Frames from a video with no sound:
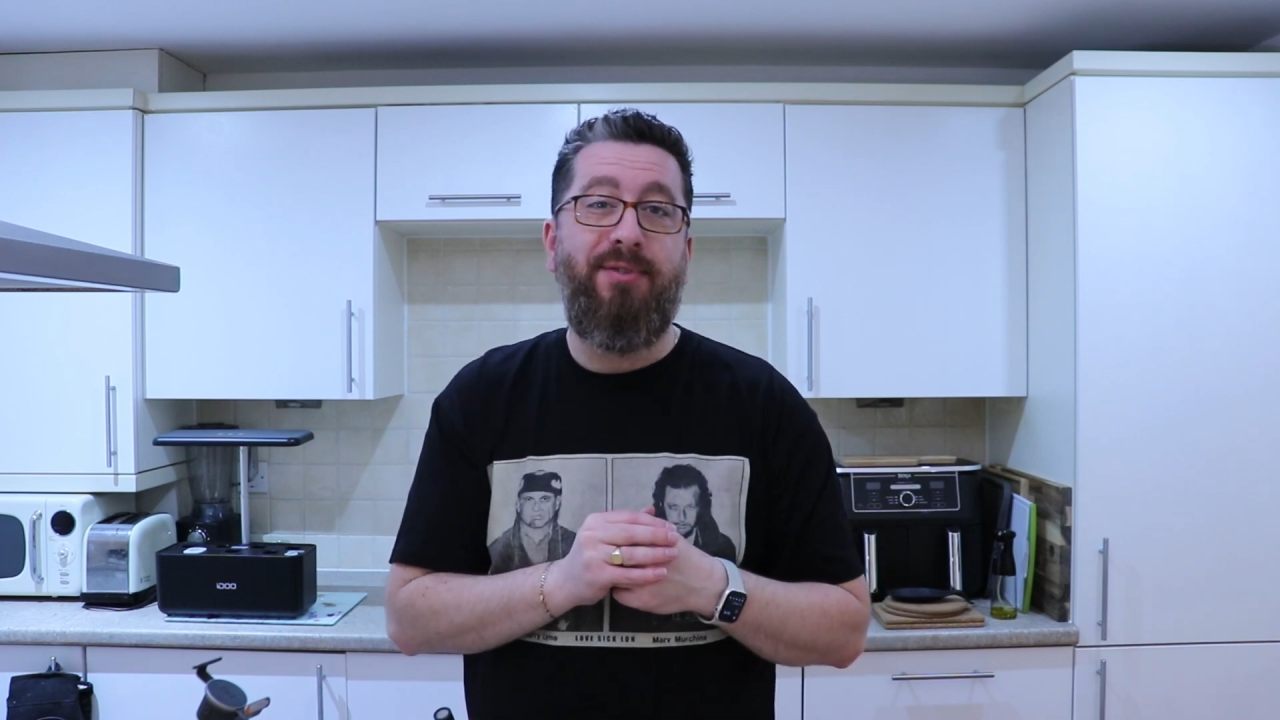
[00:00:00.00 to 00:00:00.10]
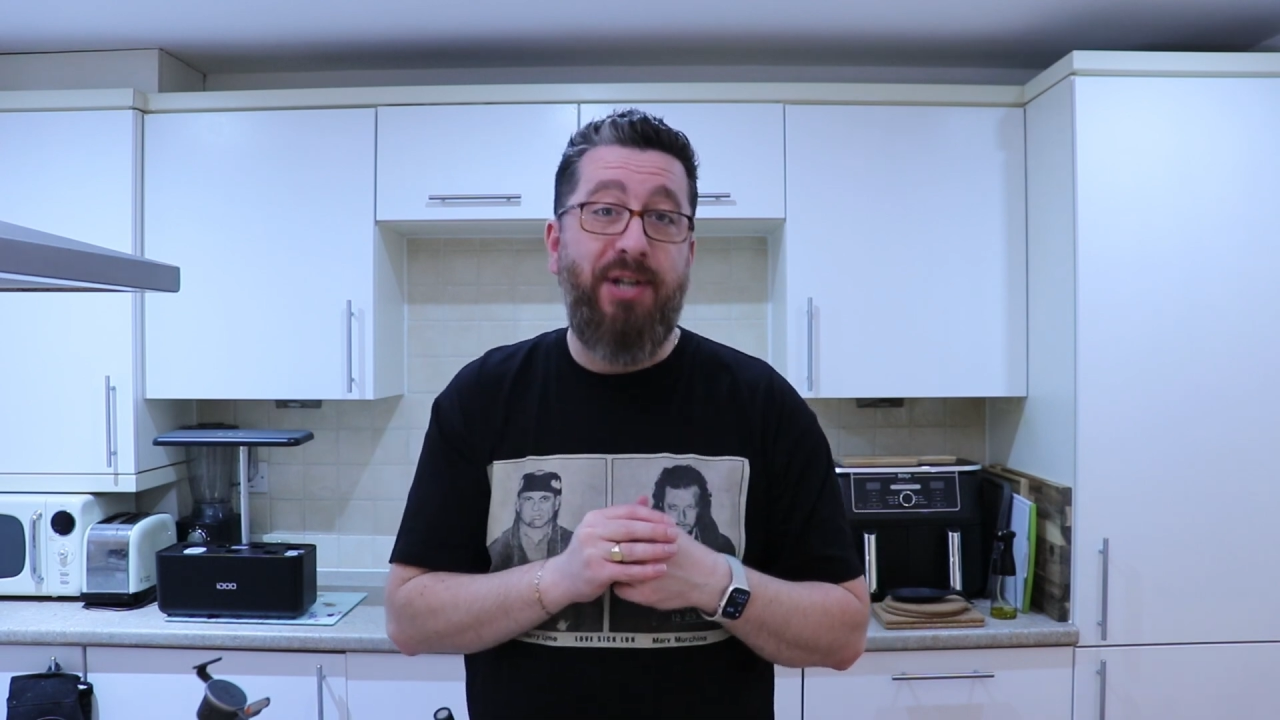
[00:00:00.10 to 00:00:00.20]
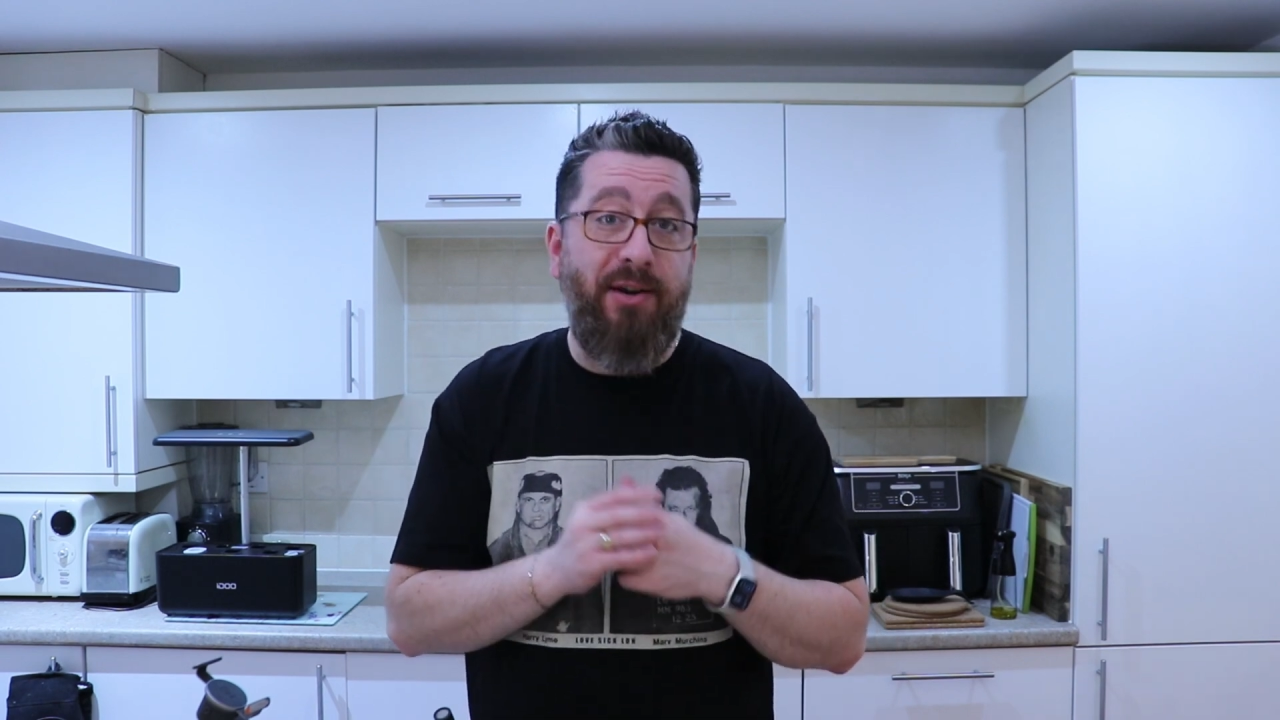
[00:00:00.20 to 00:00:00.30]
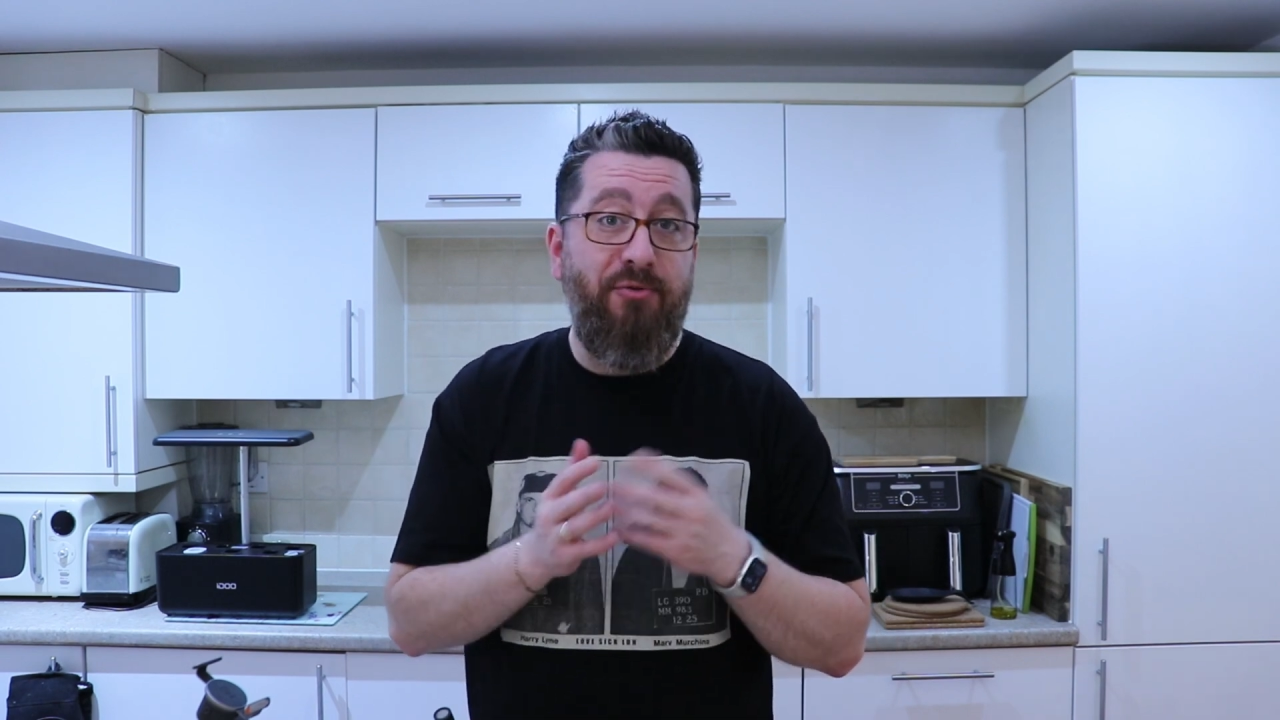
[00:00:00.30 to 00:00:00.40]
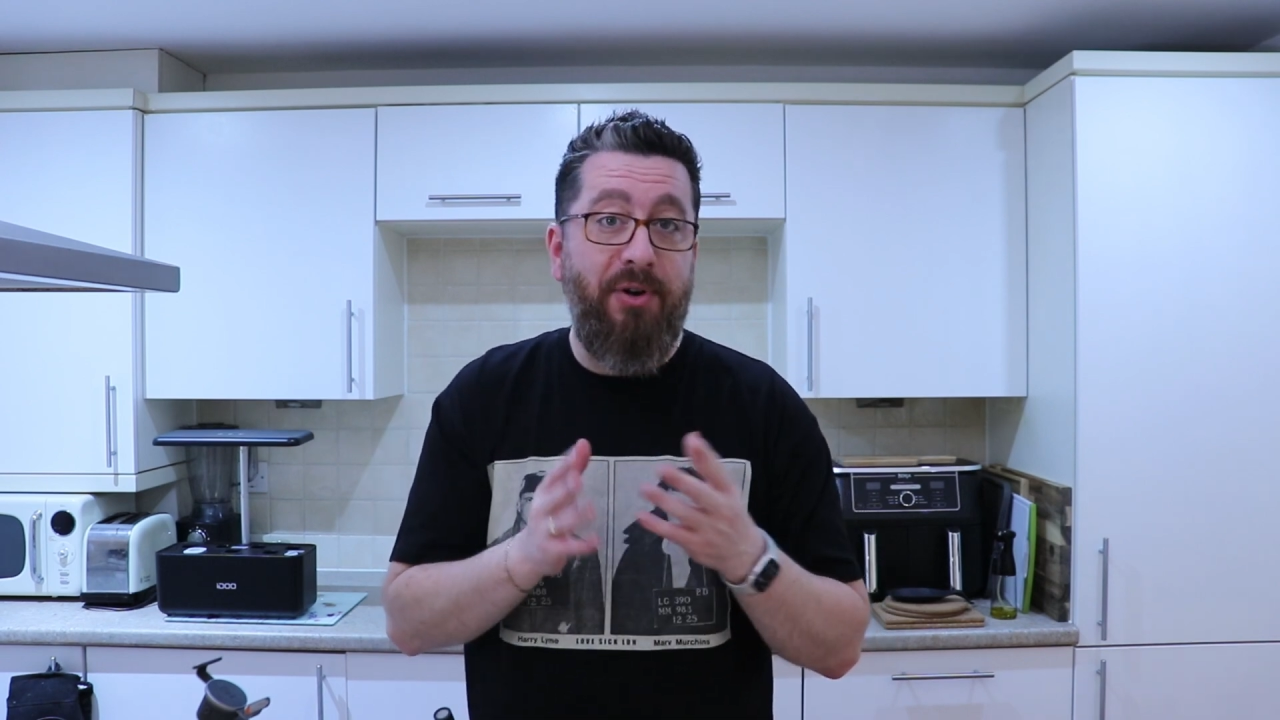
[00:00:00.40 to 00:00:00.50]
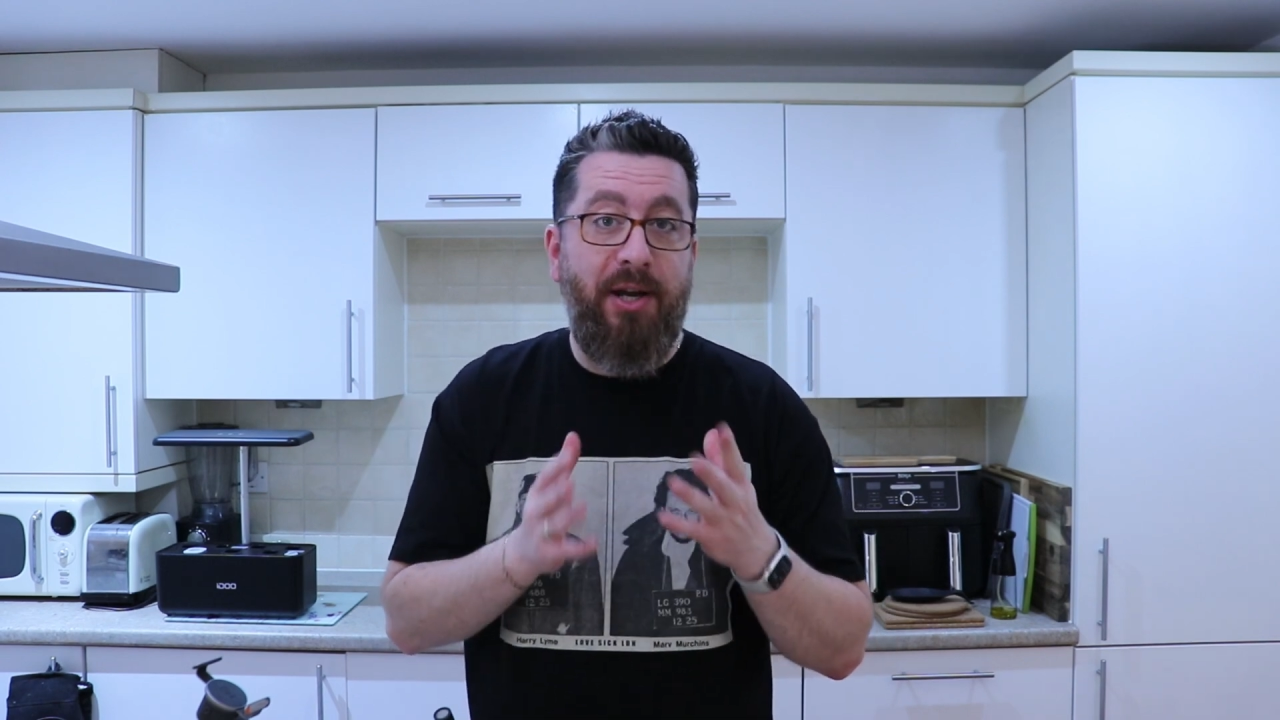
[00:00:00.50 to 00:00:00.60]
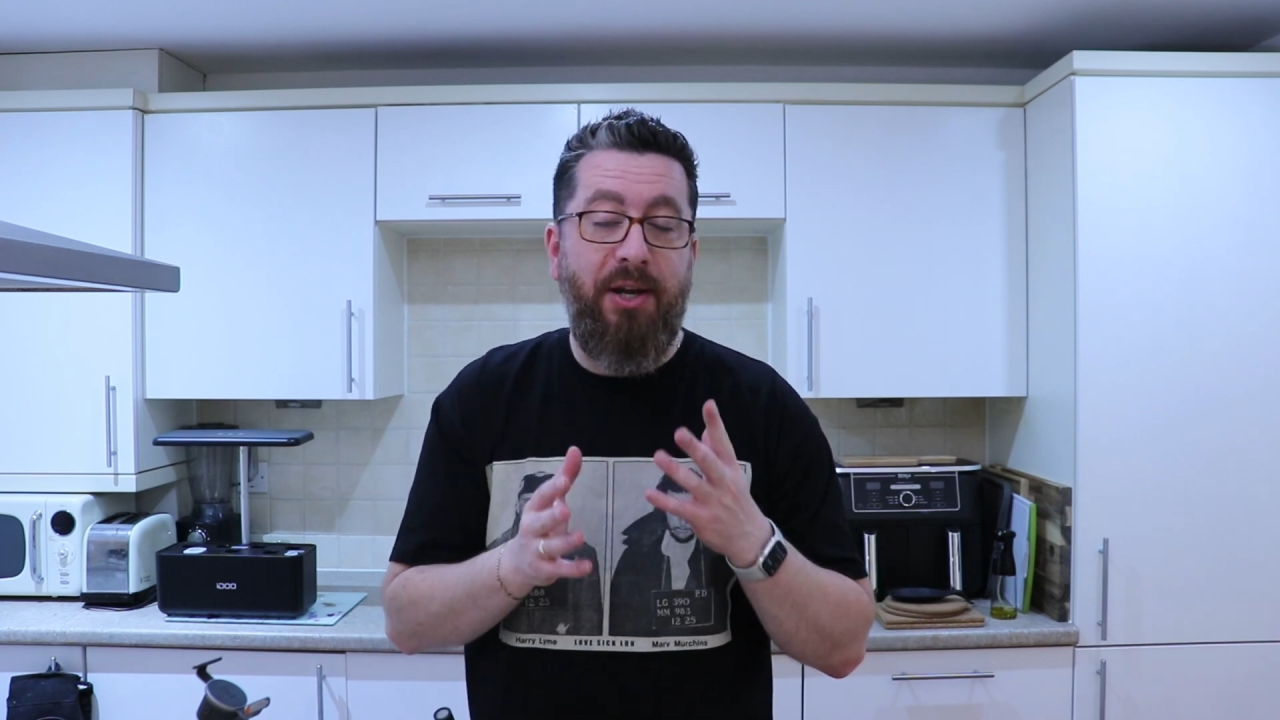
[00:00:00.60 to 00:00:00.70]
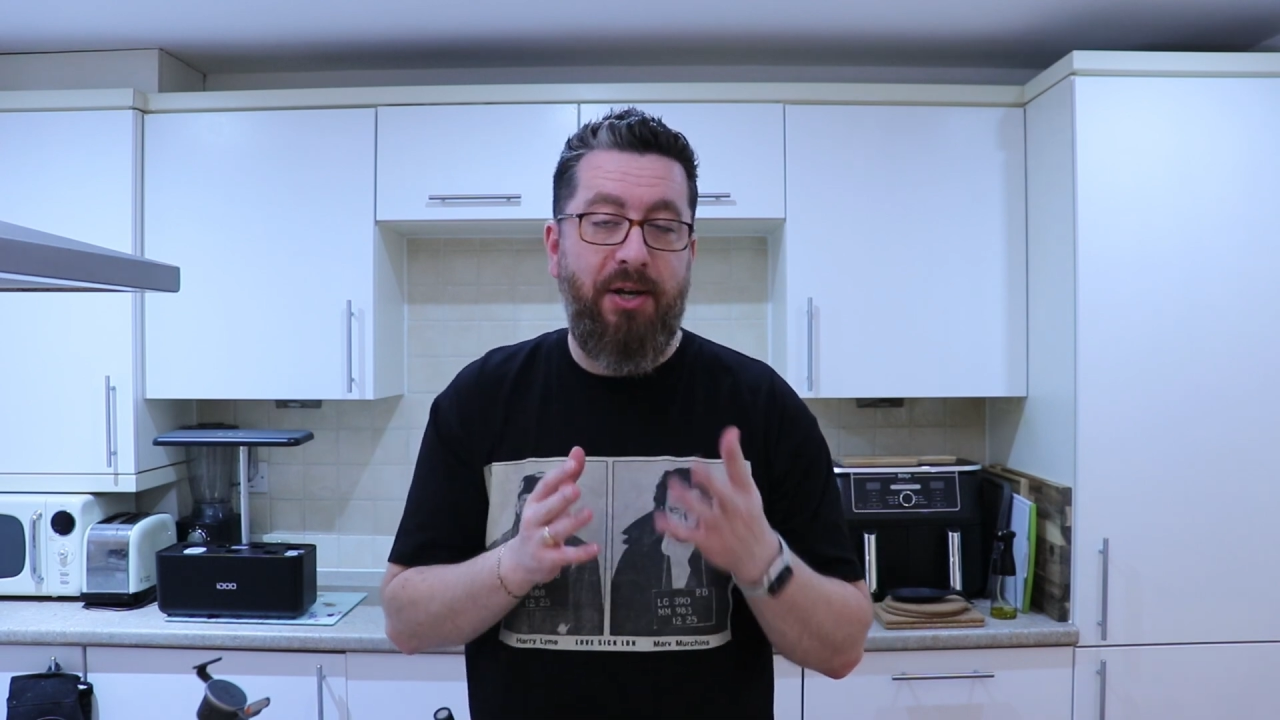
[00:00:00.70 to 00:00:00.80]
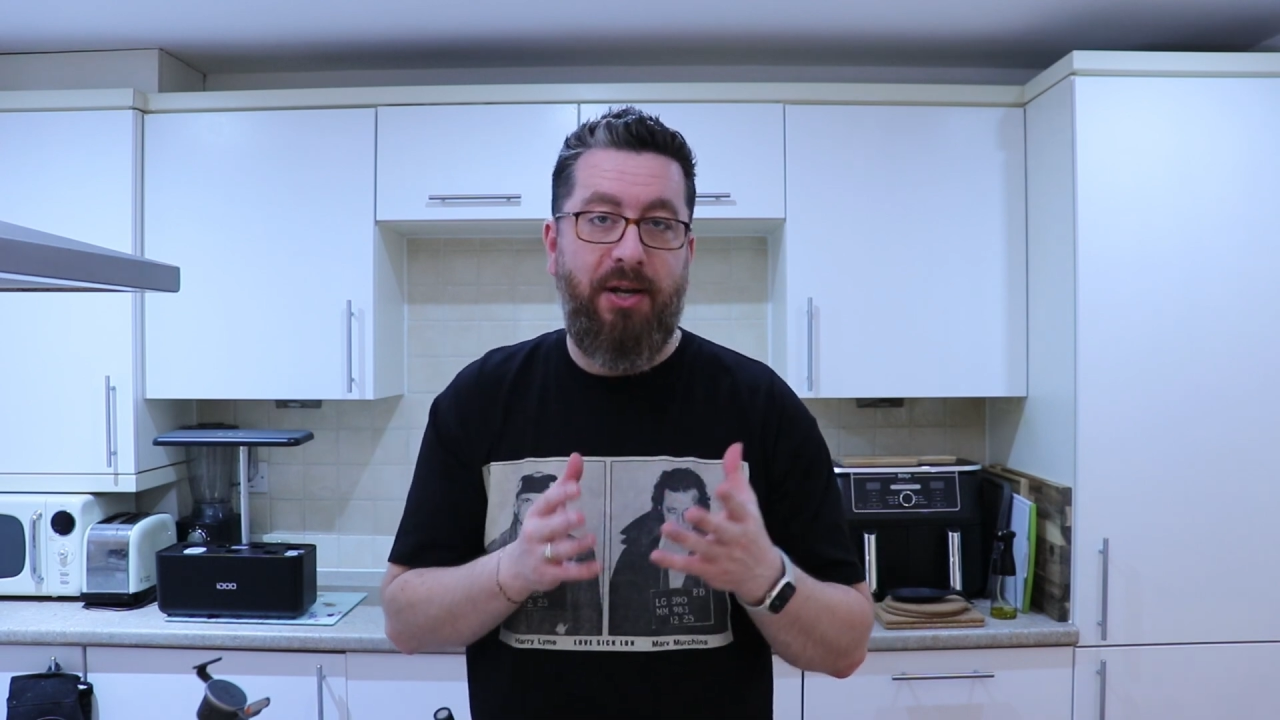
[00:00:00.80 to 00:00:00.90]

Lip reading: generally you're